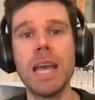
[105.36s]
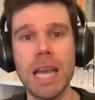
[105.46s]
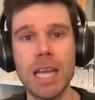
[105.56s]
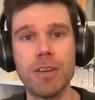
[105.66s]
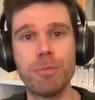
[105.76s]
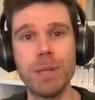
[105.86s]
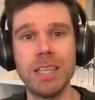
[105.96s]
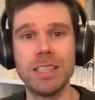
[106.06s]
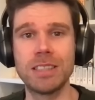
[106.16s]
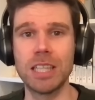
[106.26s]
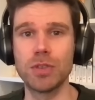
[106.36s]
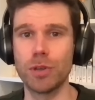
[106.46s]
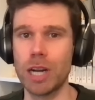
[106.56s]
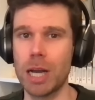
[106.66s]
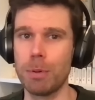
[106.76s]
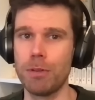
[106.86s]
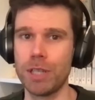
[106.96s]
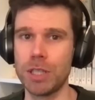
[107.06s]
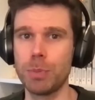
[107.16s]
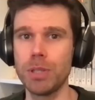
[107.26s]
AFP stands for Apple
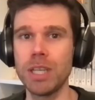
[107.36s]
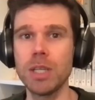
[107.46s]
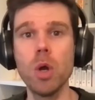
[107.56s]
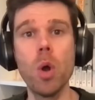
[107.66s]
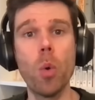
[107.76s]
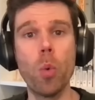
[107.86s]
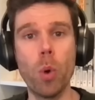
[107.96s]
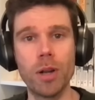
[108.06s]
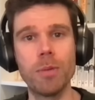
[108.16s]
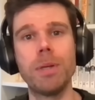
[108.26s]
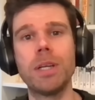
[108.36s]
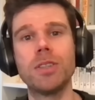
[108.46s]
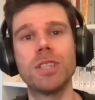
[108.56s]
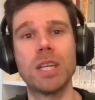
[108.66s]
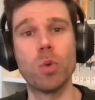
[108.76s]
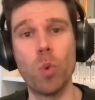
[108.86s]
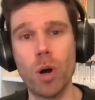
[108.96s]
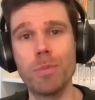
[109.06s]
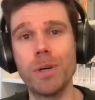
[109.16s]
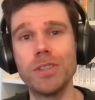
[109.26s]
Finch Pudding, 1 because you get
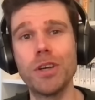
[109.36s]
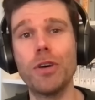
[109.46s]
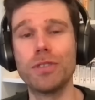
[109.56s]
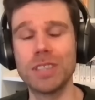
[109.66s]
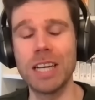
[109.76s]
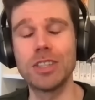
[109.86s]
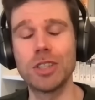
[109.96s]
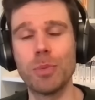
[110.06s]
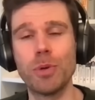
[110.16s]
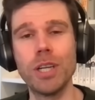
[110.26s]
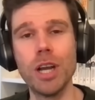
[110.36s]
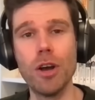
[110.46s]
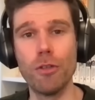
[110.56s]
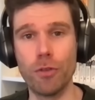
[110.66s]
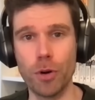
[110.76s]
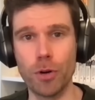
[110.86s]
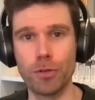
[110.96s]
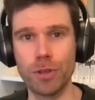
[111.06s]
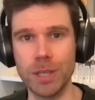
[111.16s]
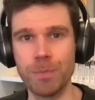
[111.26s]
1 month of SciSummary for
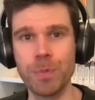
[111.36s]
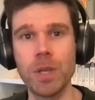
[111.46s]
free.